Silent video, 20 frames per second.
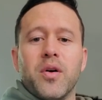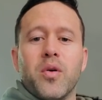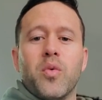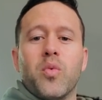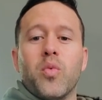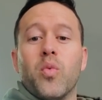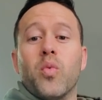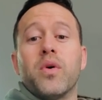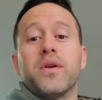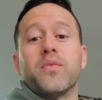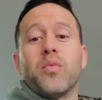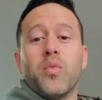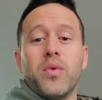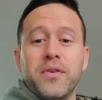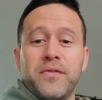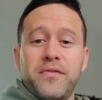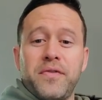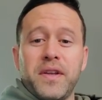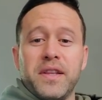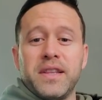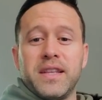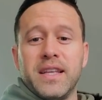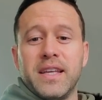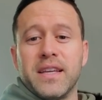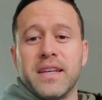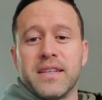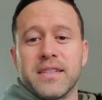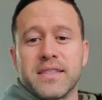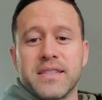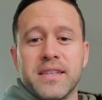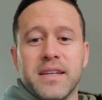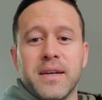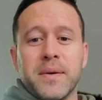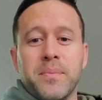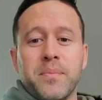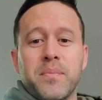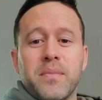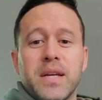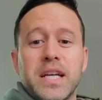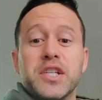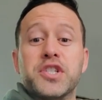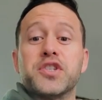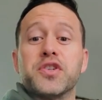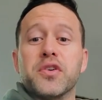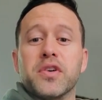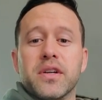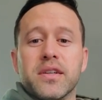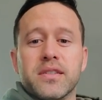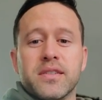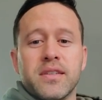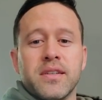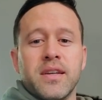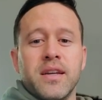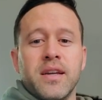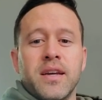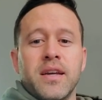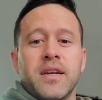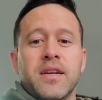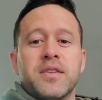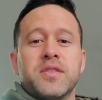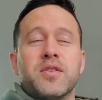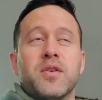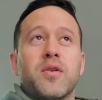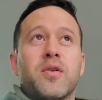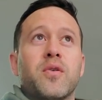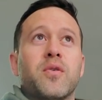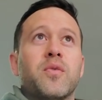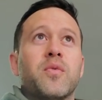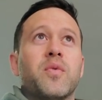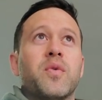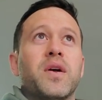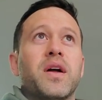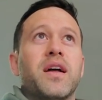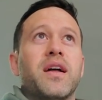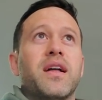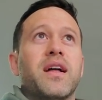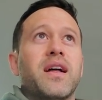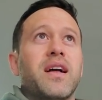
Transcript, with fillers: Oh, one, one fun thing is um, insurance. So uh,